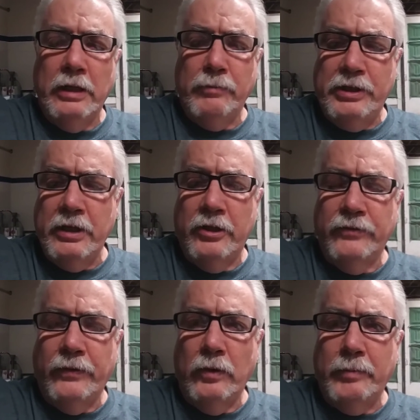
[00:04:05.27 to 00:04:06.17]
It was the other
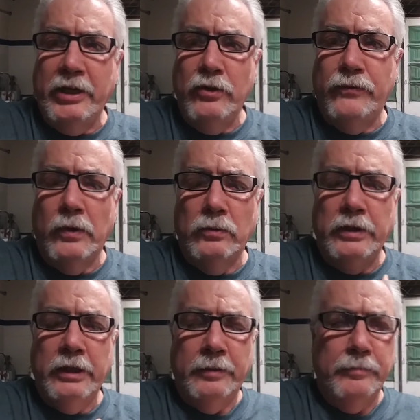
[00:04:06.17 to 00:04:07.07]
phone, my new phone,
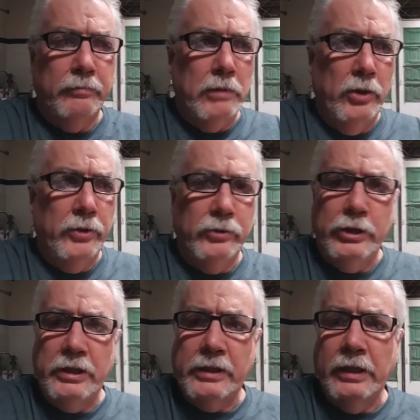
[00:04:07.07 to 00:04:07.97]
the Moto
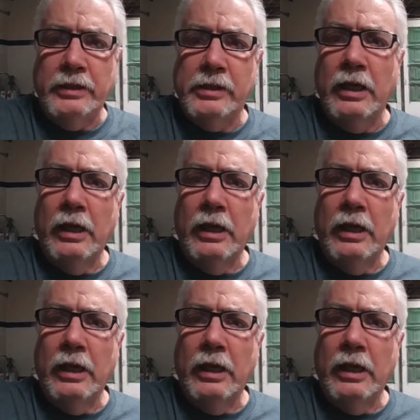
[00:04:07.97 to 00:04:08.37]
G6,